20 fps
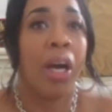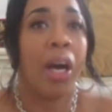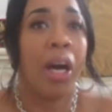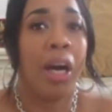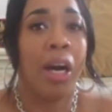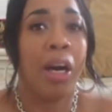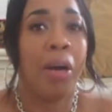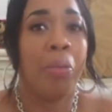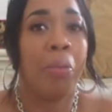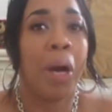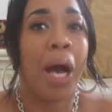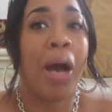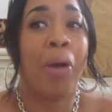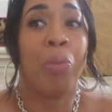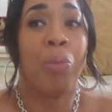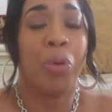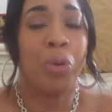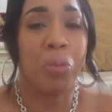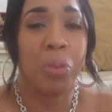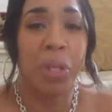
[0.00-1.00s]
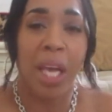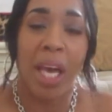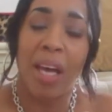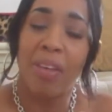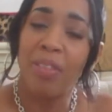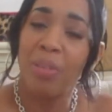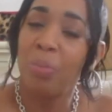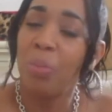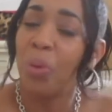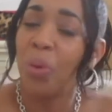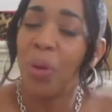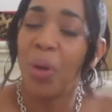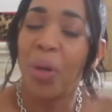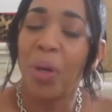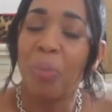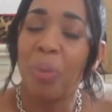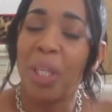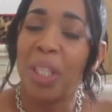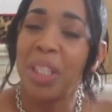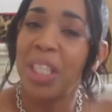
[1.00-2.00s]
I will be having more
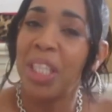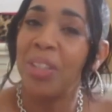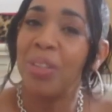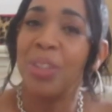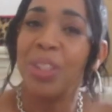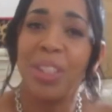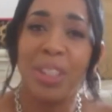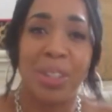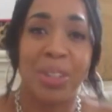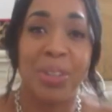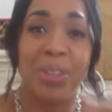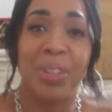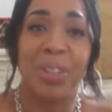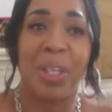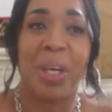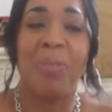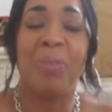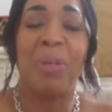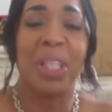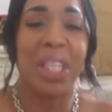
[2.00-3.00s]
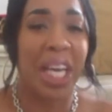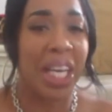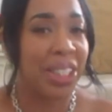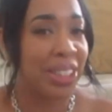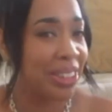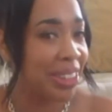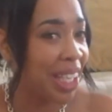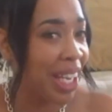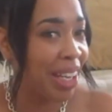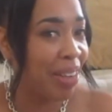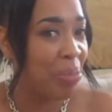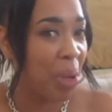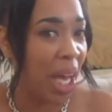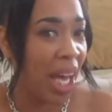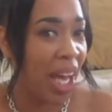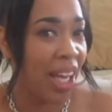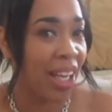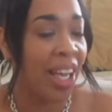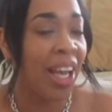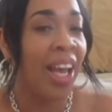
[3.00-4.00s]
on my channel soon, so I'm glad you came
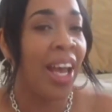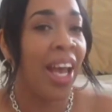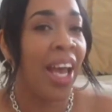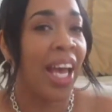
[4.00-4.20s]
back,